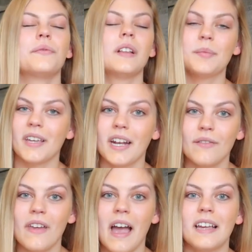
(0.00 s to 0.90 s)
The flip side
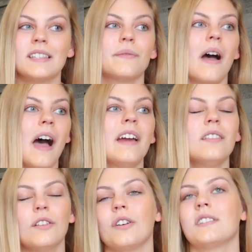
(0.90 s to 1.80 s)
of that is if
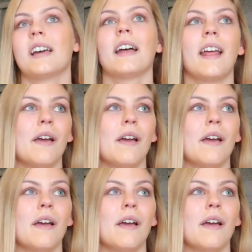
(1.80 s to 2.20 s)
I looked at